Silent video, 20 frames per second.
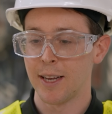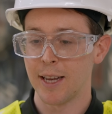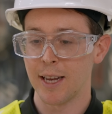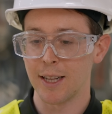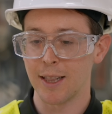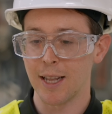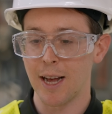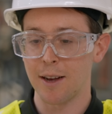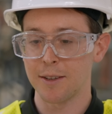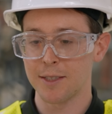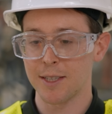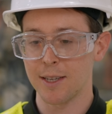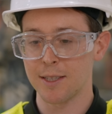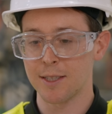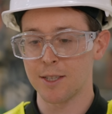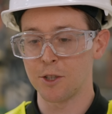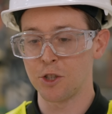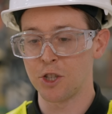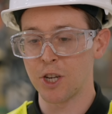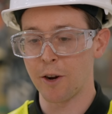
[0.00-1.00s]
it allows
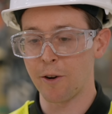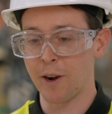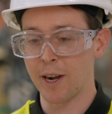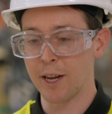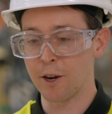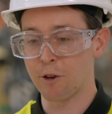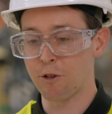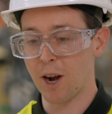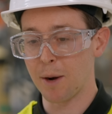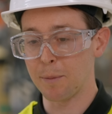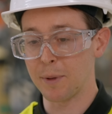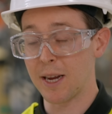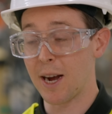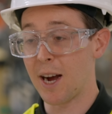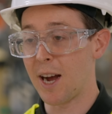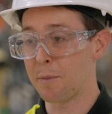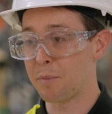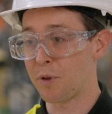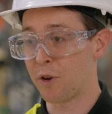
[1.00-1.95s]
us to generate incredibly high